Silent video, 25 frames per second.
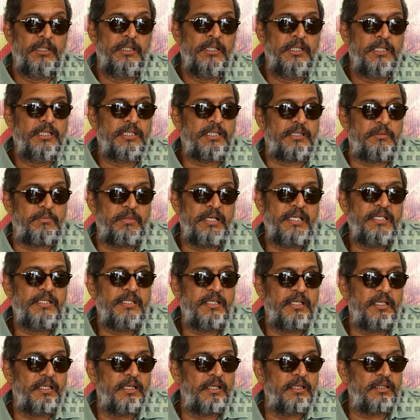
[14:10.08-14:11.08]
He's an
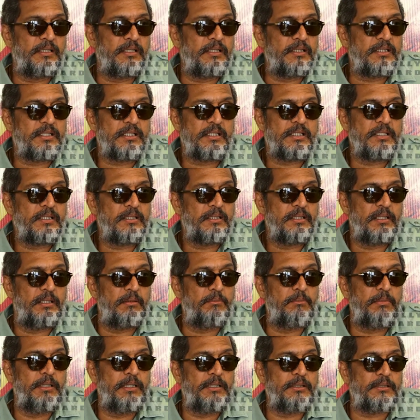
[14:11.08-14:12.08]
amazing artist.
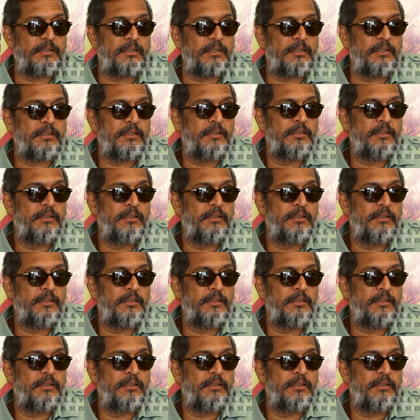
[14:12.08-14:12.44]
Amazing.